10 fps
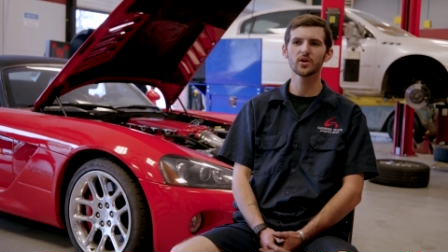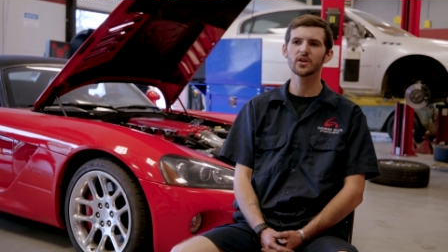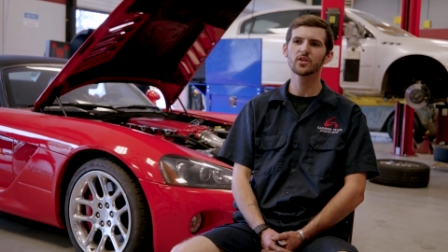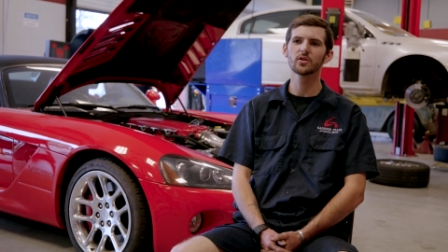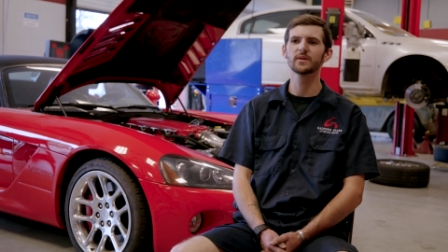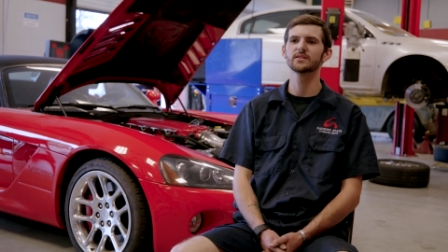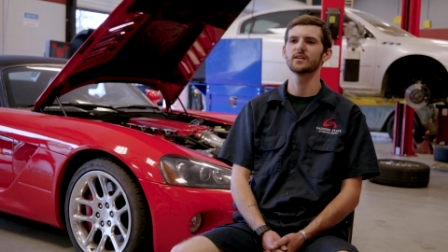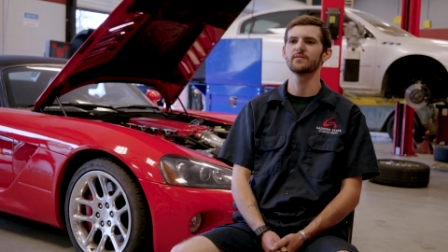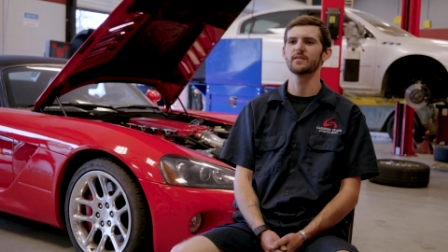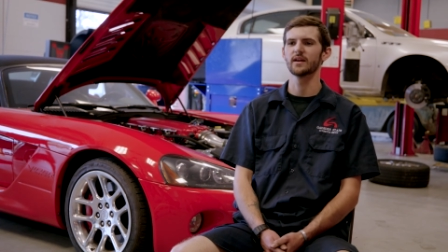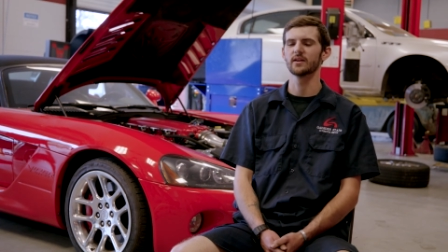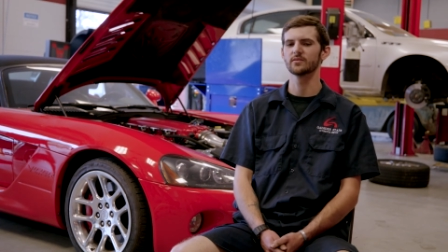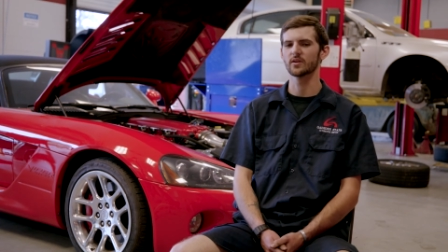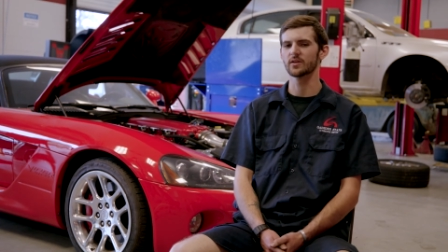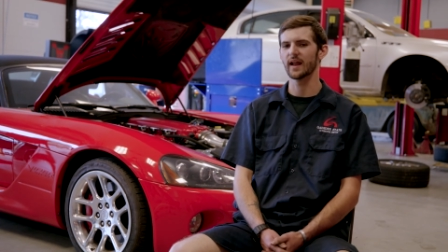a little bit of stuff there,
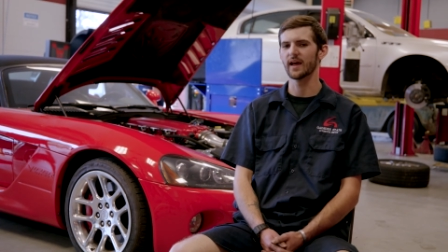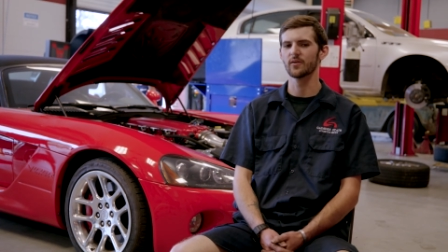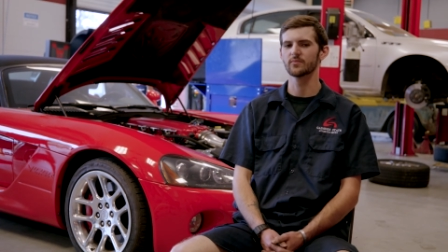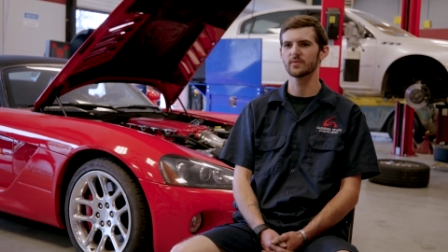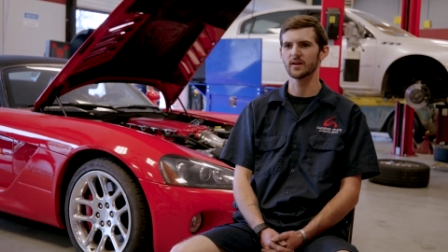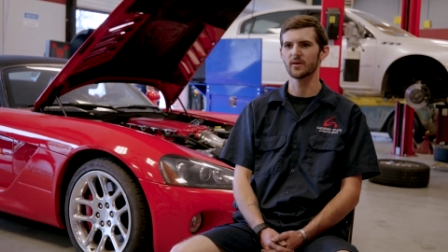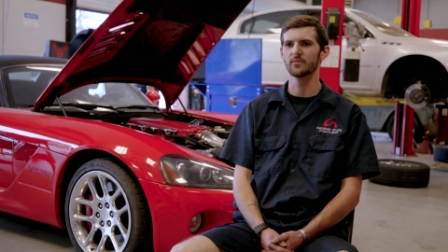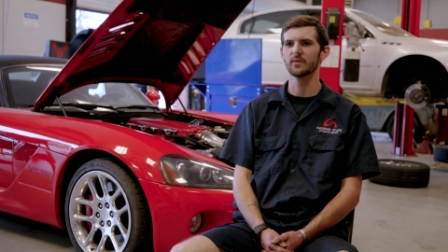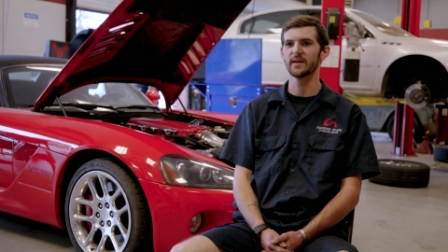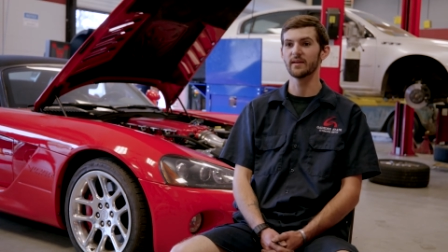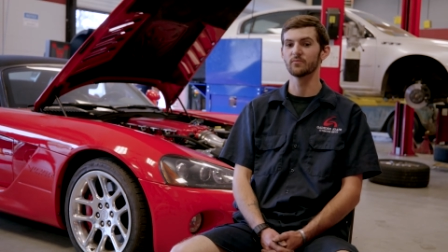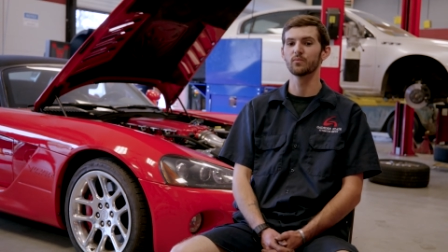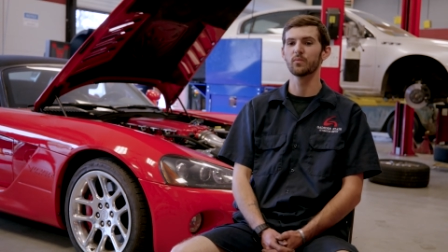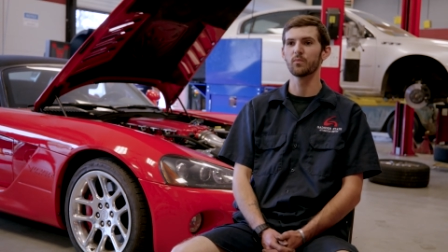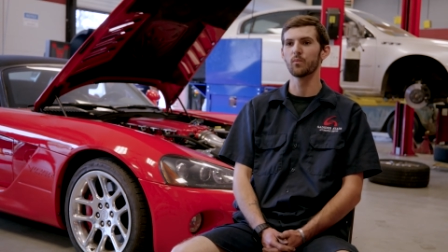learning how you know it
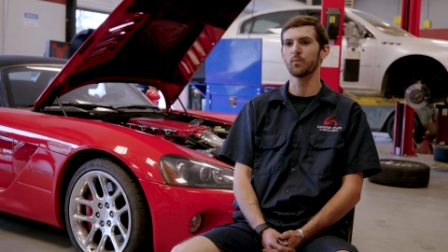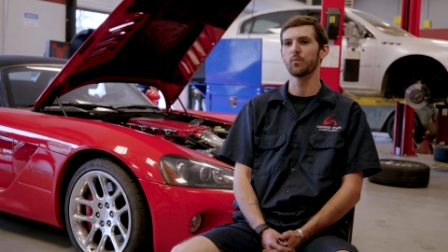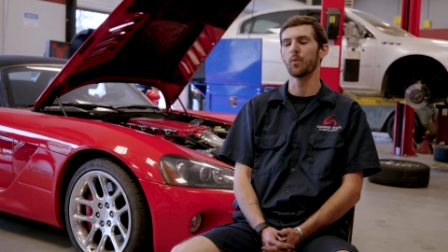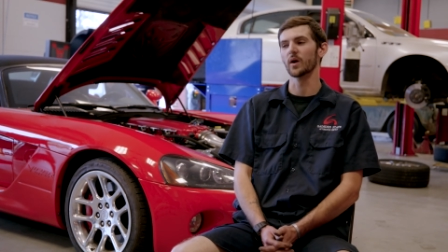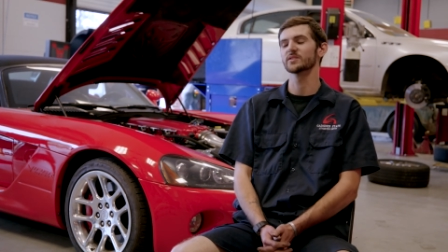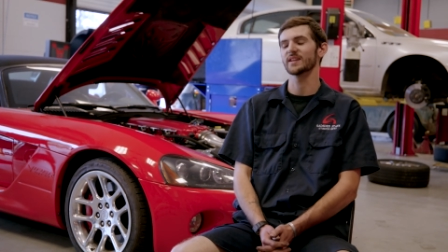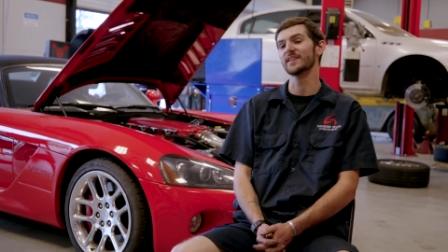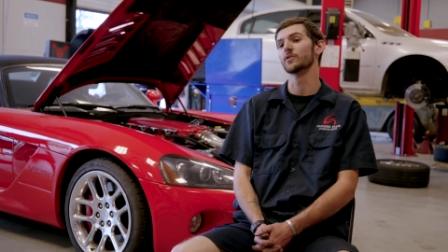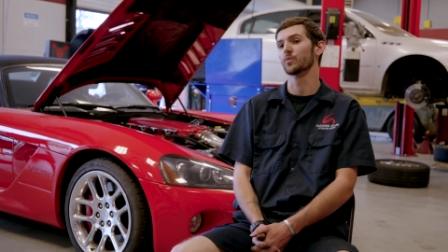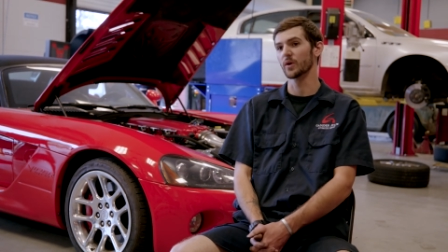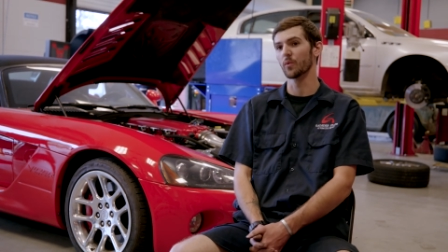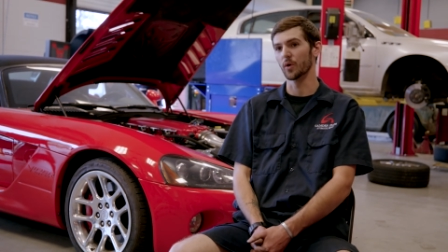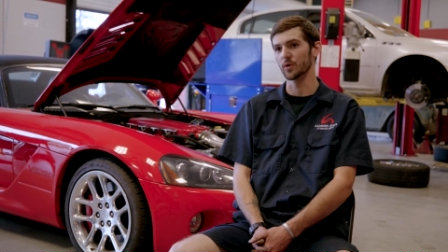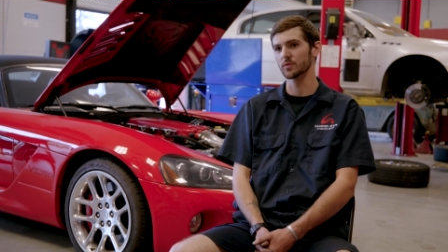works in the real world